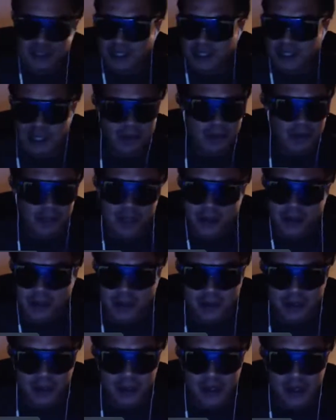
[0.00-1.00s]

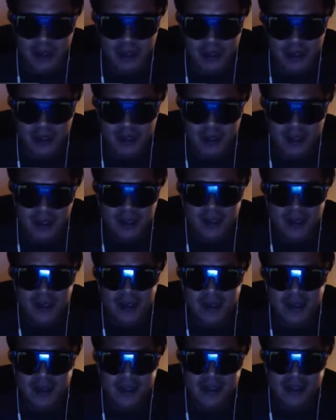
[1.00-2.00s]
WWE
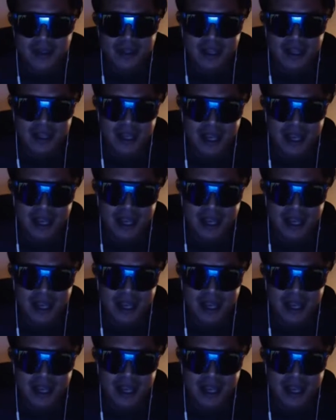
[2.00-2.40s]
did